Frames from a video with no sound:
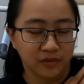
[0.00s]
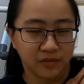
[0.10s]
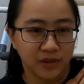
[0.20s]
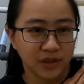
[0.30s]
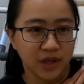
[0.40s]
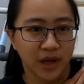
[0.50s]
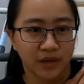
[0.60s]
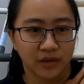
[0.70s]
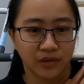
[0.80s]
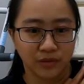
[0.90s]
First, I
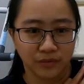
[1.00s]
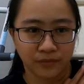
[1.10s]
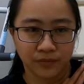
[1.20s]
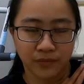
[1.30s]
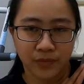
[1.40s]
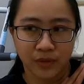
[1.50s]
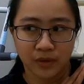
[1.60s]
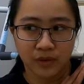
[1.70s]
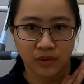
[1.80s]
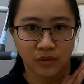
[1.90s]
don't
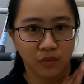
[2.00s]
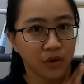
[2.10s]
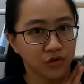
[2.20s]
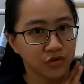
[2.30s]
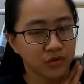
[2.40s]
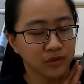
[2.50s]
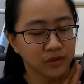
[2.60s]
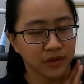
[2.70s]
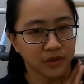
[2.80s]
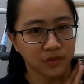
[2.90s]
watch
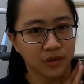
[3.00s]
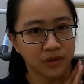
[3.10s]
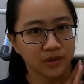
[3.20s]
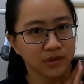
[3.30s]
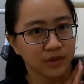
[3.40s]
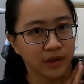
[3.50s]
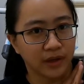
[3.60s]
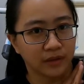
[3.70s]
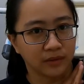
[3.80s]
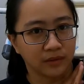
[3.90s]
Star Wars,
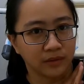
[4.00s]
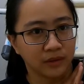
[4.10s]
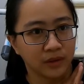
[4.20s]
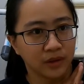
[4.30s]
and